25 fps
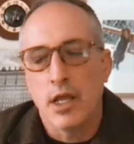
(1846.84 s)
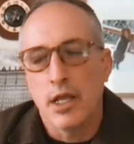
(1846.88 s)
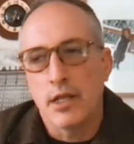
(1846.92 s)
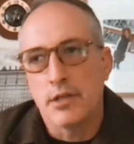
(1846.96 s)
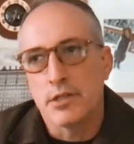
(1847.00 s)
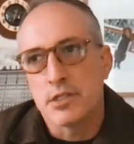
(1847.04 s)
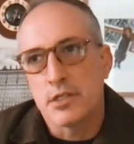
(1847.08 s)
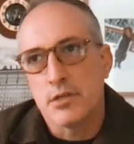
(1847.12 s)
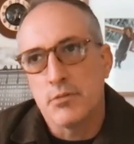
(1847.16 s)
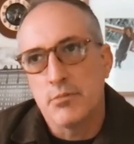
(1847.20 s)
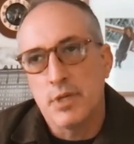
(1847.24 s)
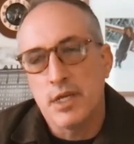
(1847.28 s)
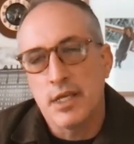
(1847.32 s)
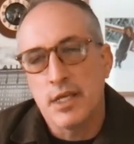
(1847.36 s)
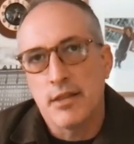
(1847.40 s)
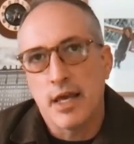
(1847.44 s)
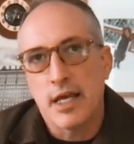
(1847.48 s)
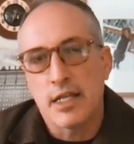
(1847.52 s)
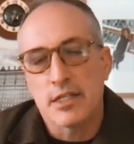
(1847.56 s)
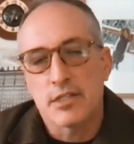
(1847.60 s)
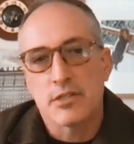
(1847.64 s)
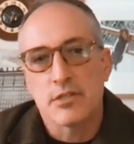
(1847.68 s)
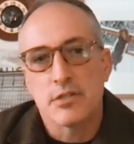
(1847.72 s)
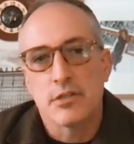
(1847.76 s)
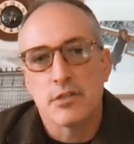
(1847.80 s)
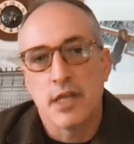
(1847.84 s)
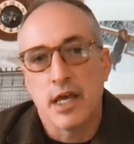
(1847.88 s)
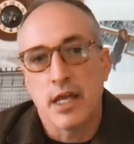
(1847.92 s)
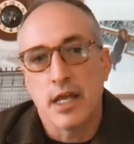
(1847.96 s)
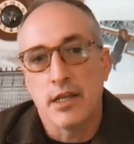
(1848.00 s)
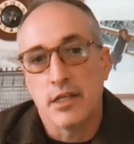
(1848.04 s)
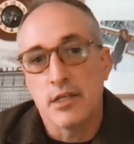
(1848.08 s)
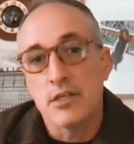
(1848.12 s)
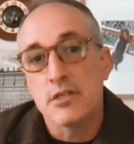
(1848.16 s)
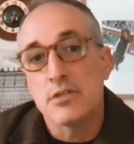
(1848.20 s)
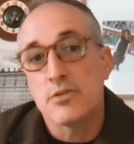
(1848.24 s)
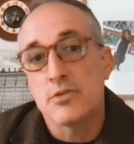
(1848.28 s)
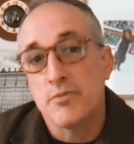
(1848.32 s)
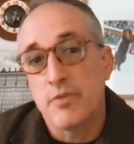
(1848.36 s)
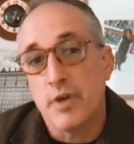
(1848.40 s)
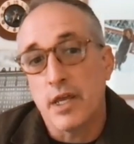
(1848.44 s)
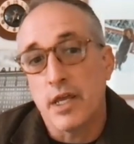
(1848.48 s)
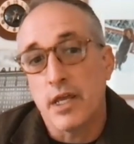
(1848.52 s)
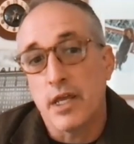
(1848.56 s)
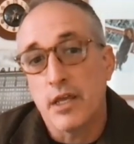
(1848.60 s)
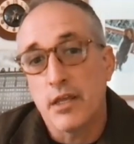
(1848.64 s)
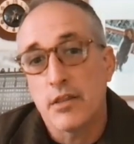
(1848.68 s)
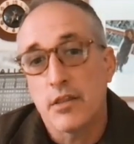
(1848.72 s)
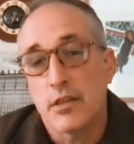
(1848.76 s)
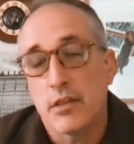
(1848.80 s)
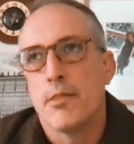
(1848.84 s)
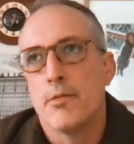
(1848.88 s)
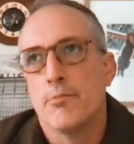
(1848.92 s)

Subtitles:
And to me, is faith,